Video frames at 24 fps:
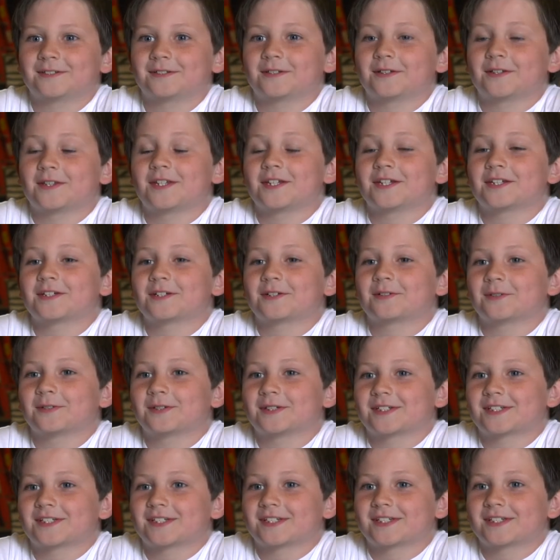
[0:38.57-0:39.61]
This show
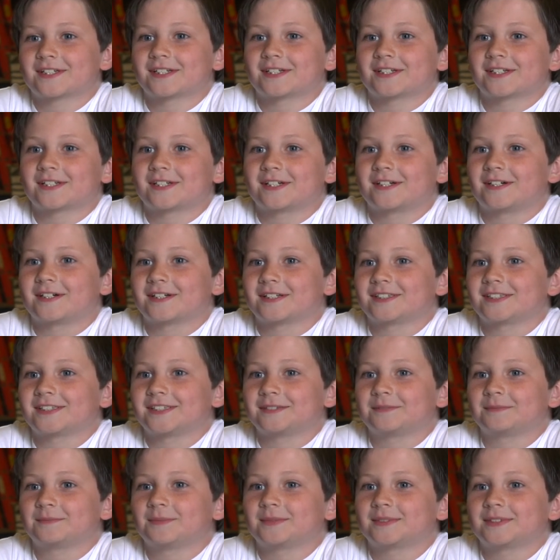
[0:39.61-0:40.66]
is awesome.